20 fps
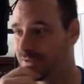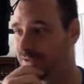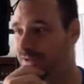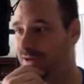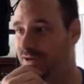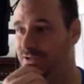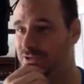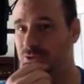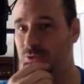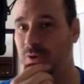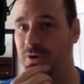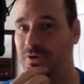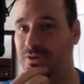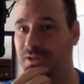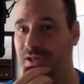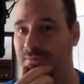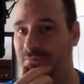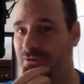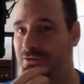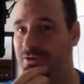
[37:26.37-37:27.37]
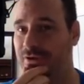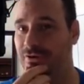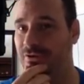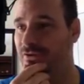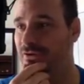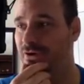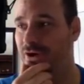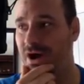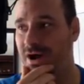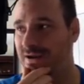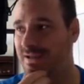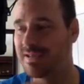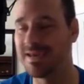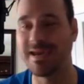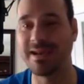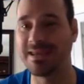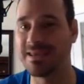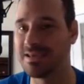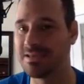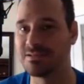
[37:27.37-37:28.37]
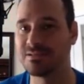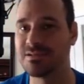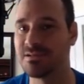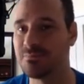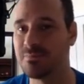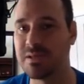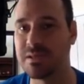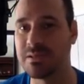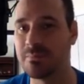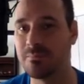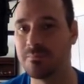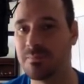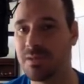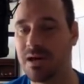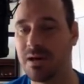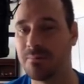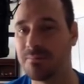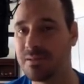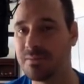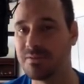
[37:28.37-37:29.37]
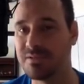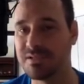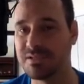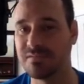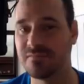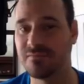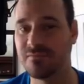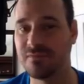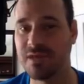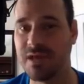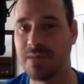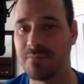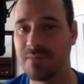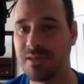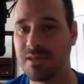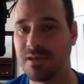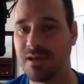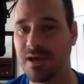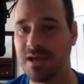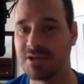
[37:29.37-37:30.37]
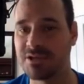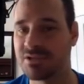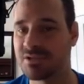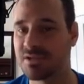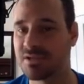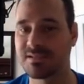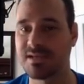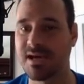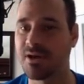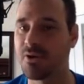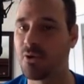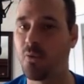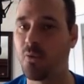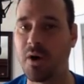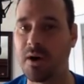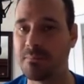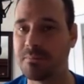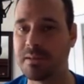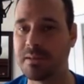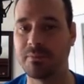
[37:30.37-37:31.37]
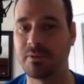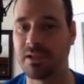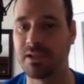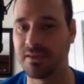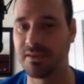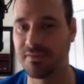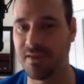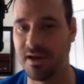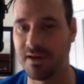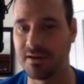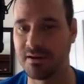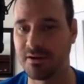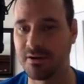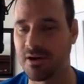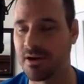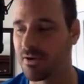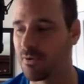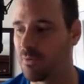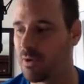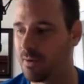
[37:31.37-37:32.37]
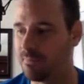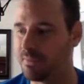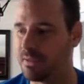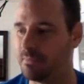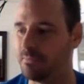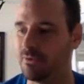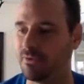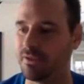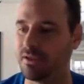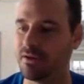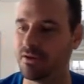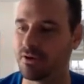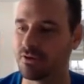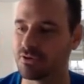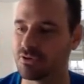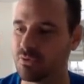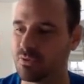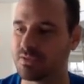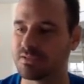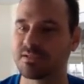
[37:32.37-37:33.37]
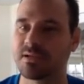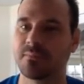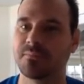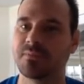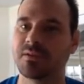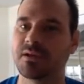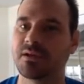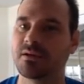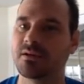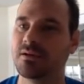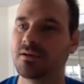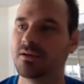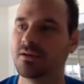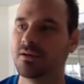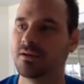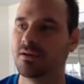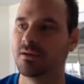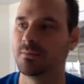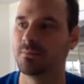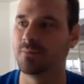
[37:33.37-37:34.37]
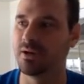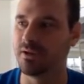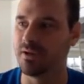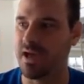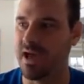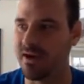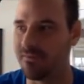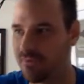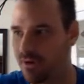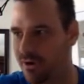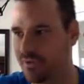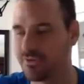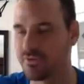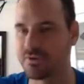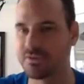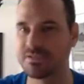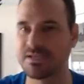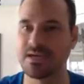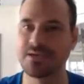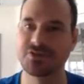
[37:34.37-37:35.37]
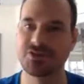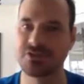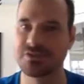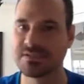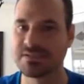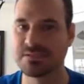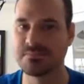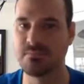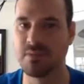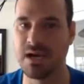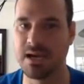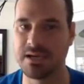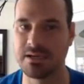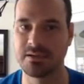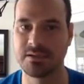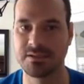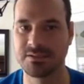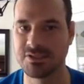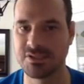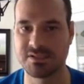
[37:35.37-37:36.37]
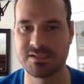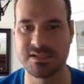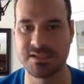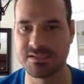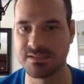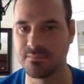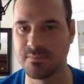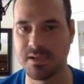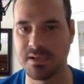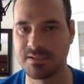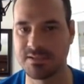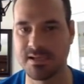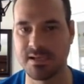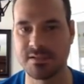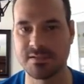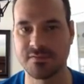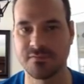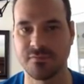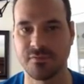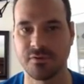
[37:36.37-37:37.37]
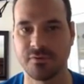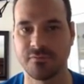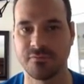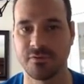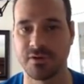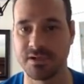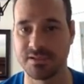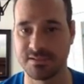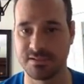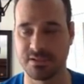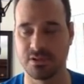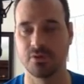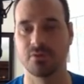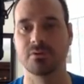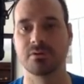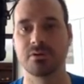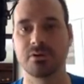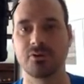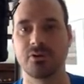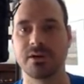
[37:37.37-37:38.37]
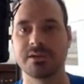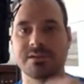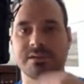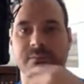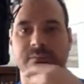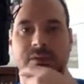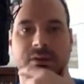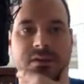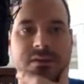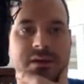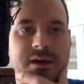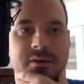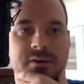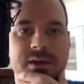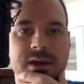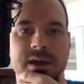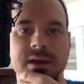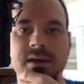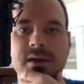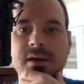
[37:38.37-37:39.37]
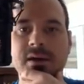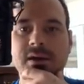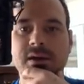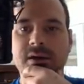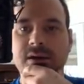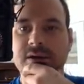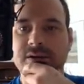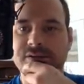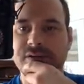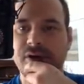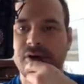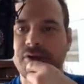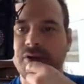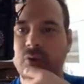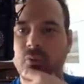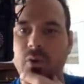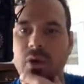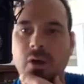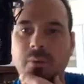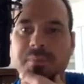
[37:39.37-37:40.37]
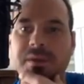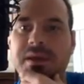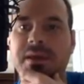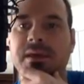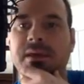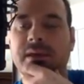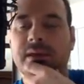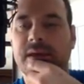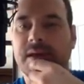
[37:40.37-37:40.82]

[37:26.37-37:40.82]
a 200 level in here, they're not getting into BBD VIP, guys, because I don't want people like that in here. I don't want people that are doing something but have other intentions in mind. It just doesn't make sense for us to go and create something like that. Okay. So there will be,